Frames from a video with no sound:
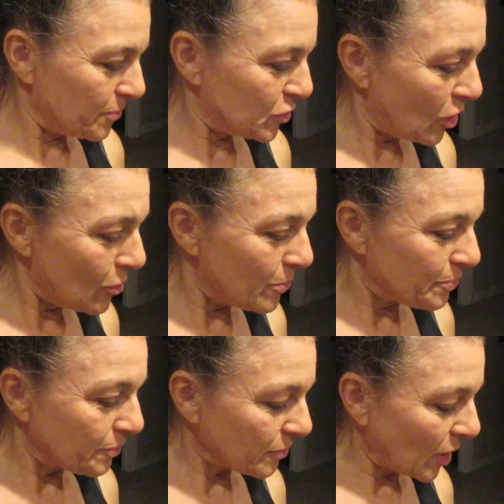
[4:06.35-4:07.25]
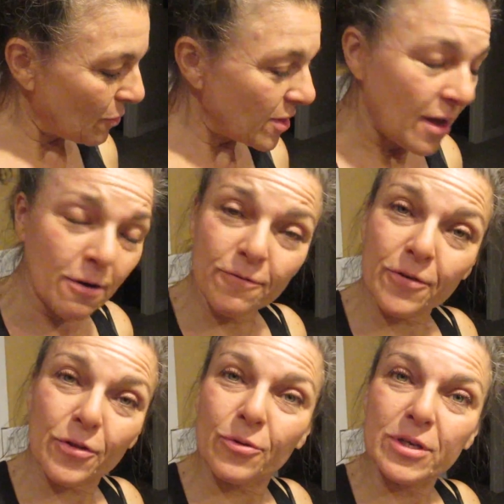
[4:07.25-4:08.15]
So without
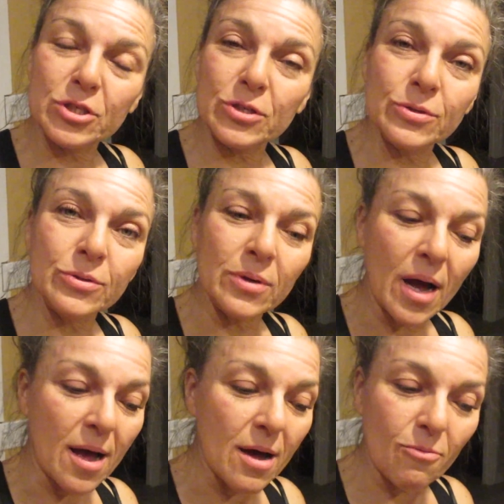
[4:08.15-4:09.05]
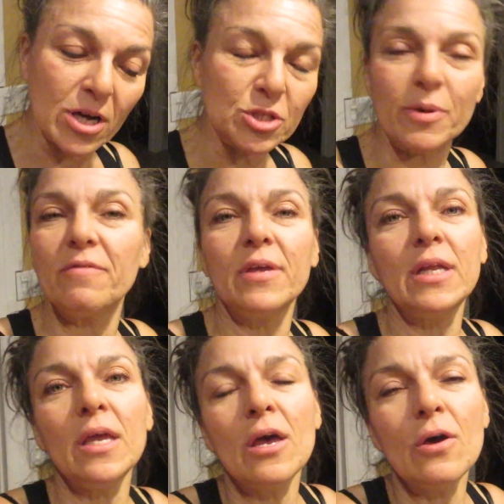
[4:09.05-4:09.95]
further ado, watch my
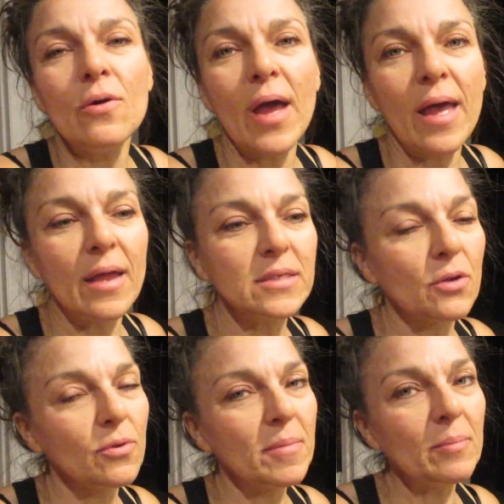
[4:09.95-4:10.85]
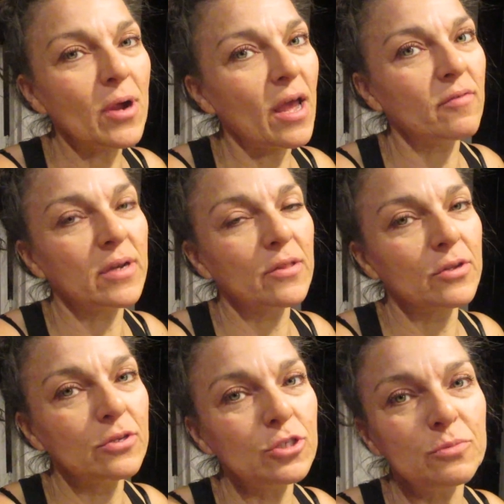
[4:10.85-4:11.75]
video, and remember, I have another
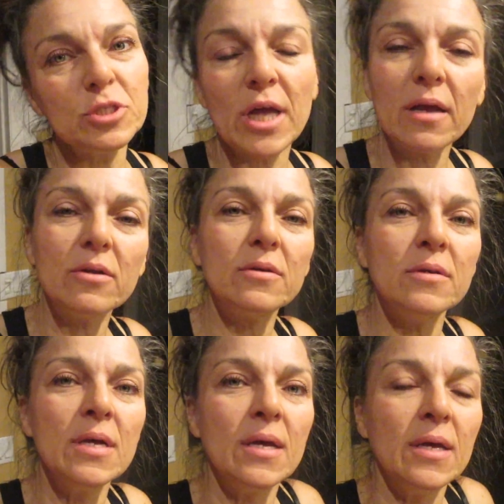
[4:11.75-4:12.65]
YouTube channel.